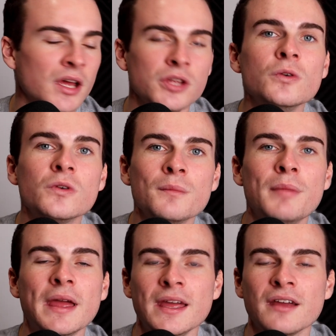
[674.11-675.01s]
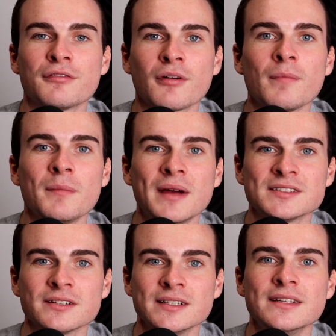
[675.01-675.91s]
you can pick from the
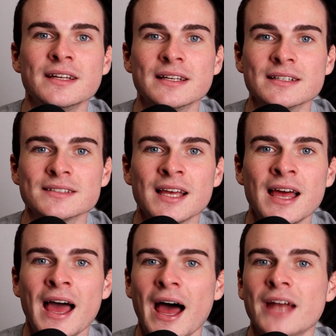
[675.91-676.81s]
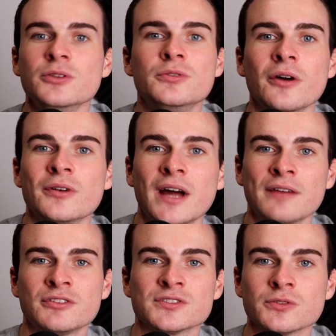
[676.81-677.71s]
best ideas and you don't
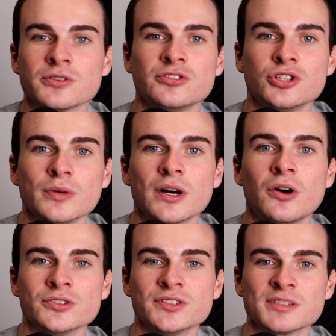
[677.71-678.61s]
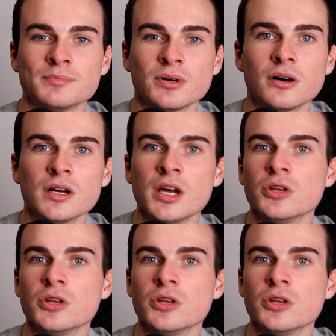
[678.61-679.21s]
have to sort of do it on the spot.